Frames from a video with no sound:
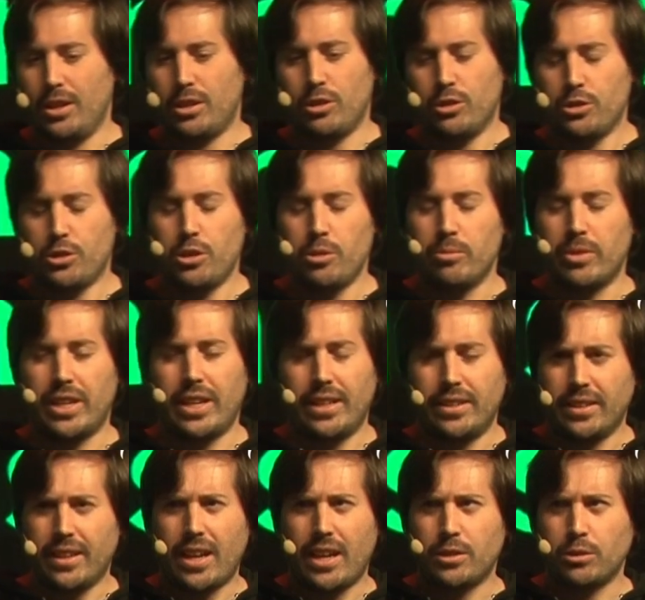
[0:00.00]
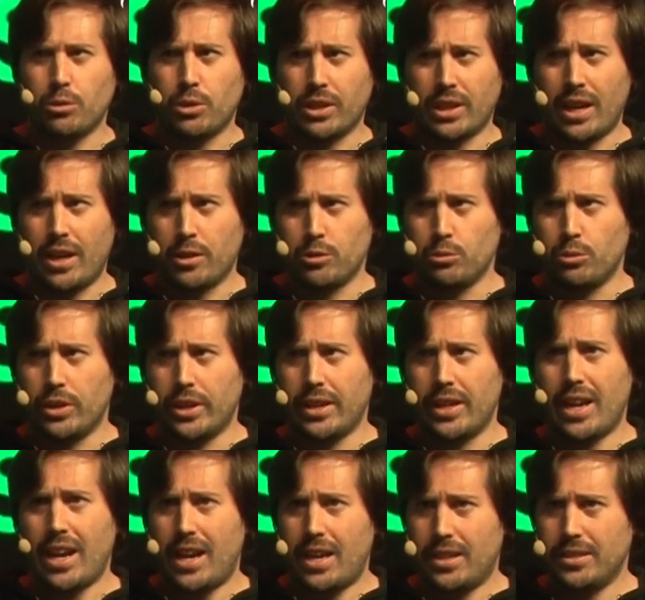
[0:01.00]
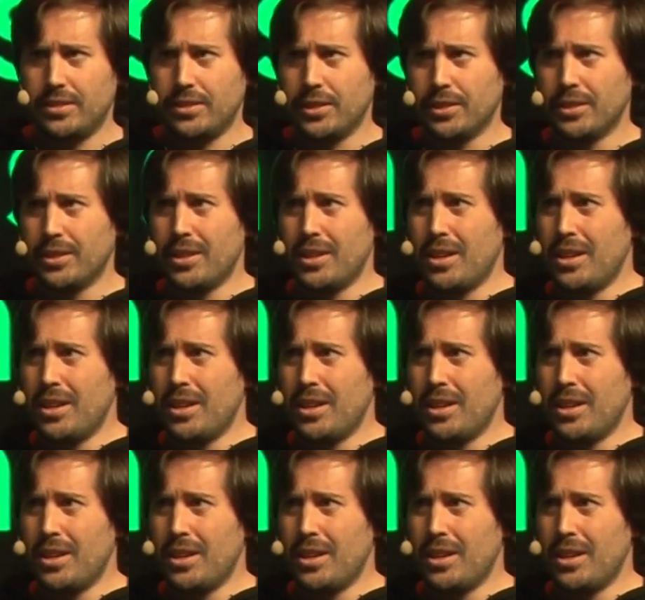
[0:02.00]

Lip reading: consumer and hardware, and